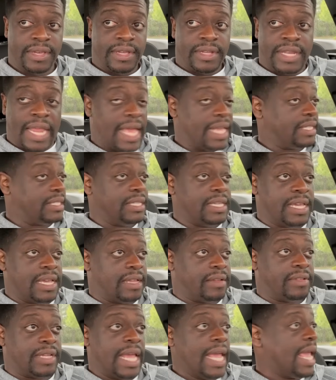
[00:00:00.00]
That's
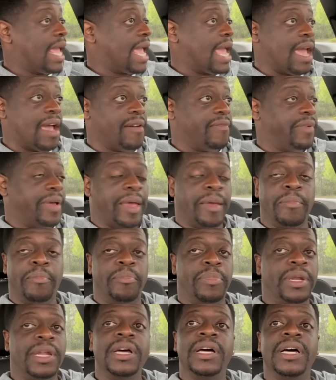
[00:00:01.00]
it. They have a
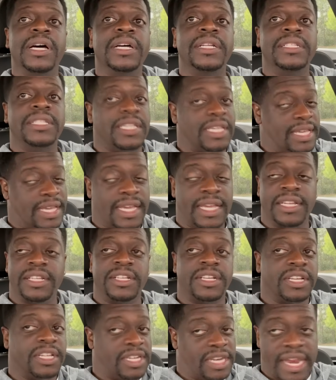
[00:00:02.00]
blood kin
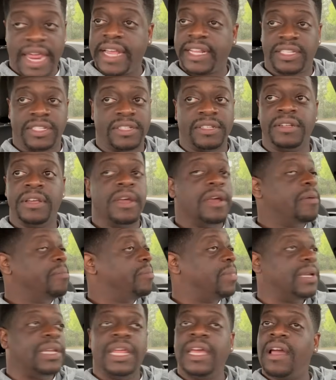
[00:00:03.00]
connection,
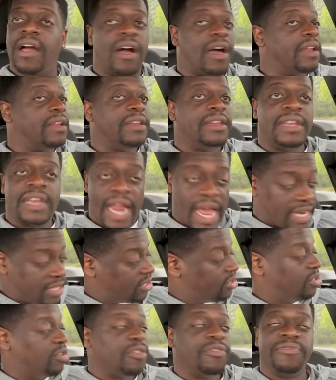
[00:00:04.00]
but they are
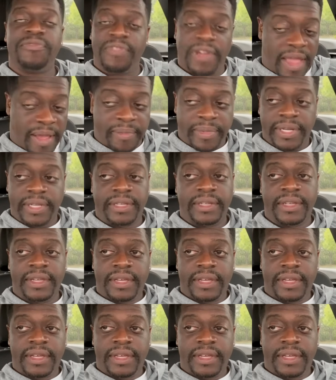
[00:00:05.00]
not your family.